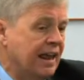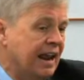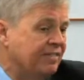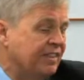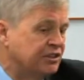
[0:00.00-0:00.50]
and
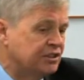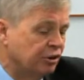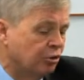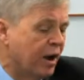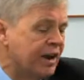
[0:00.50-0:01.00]
I think it's a
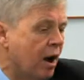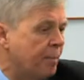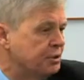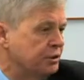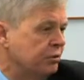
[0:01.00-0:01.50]
great
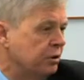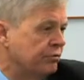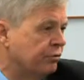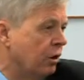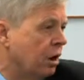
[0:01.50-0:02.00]
opportunity
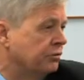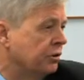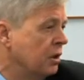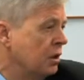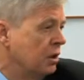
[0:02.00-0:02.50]
for us,